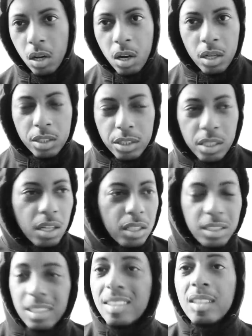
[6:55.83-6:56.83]
Oh shit, oh
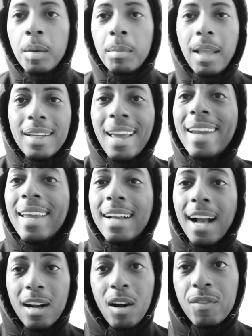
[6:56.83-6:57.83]
shit, something like that. And they
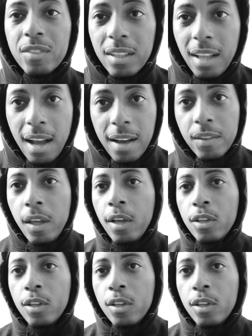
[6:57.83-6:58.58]
got off the live.